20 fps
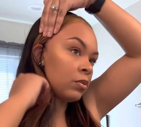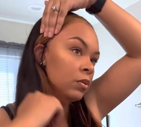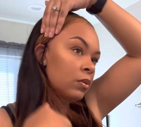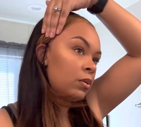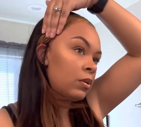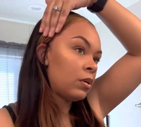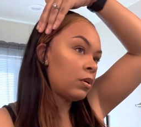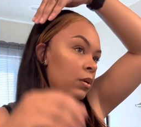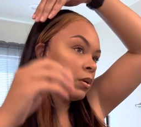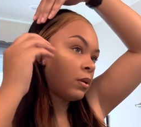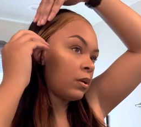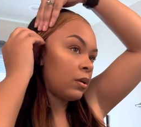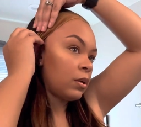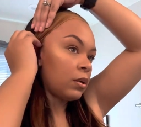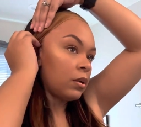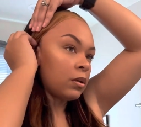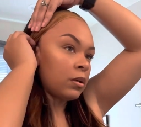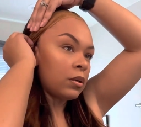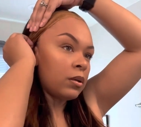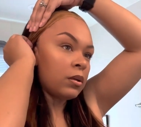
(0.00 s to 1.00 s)

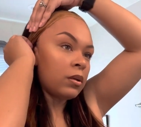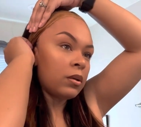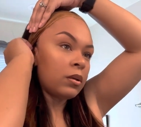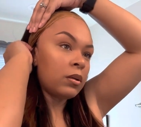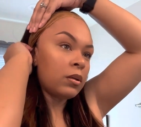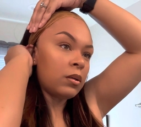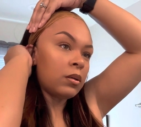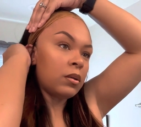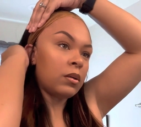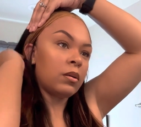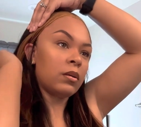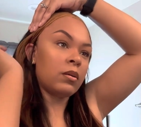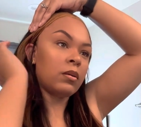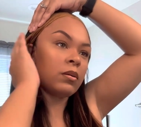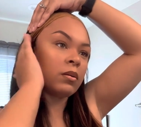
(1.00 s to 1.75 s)
Nobody speaks.